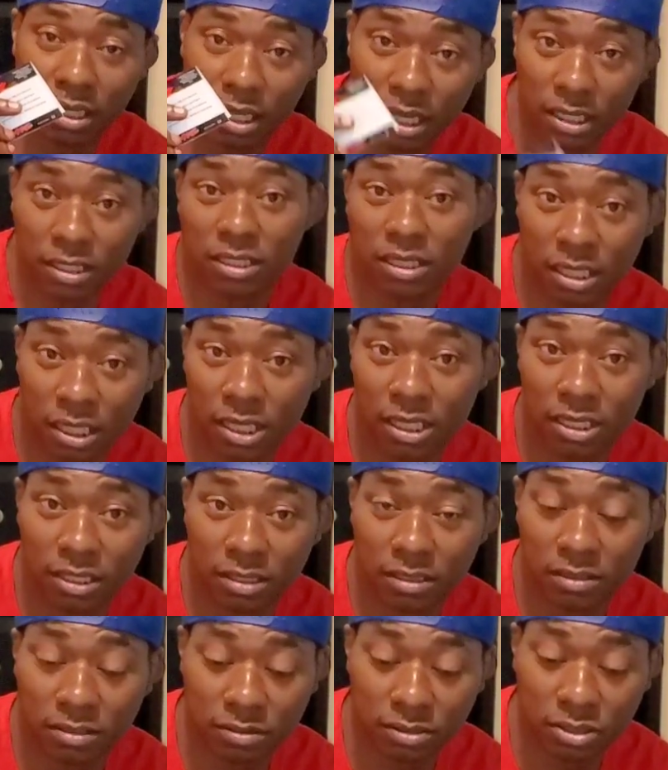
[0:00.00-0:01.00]
uncut,
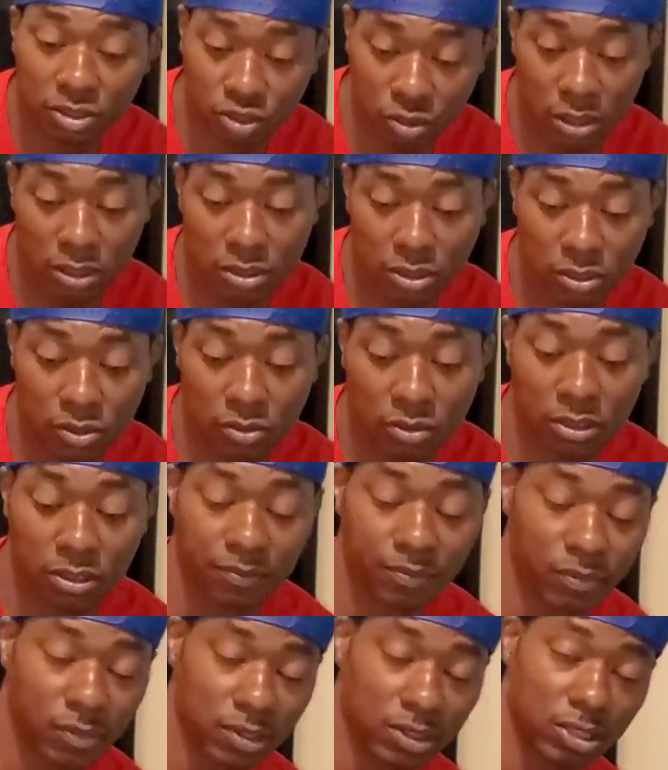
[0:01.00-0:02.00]
straight to it.
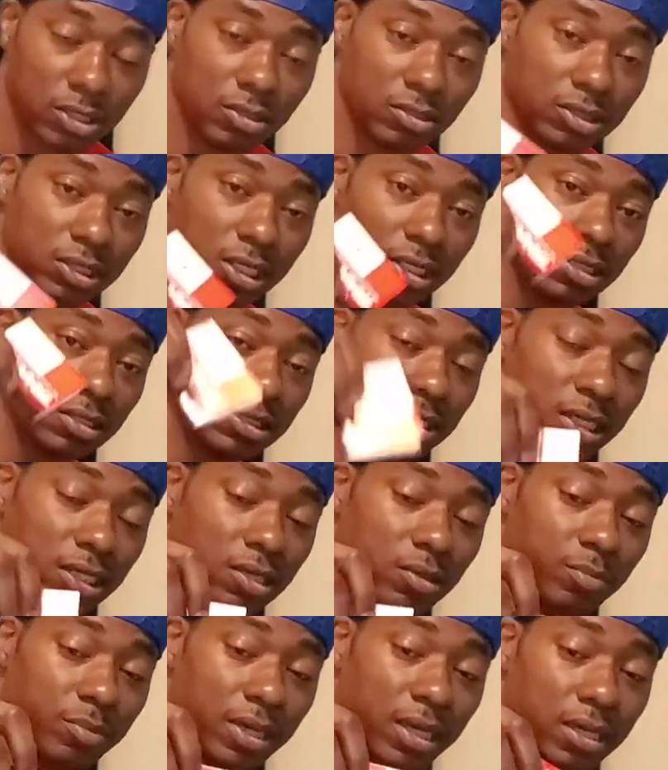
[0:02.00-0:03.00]
So you're gonna take your
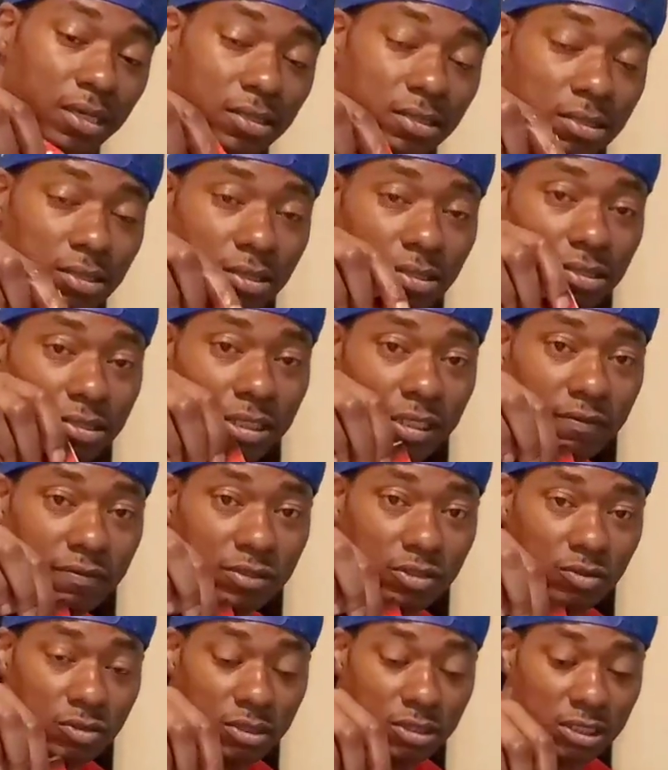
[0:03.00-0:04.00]
second bag of
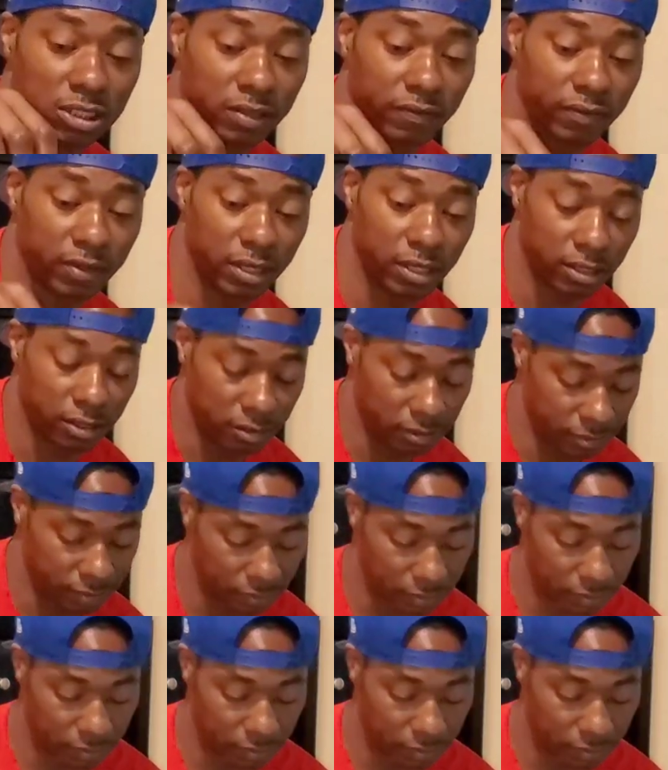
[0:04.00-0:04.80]
3727A.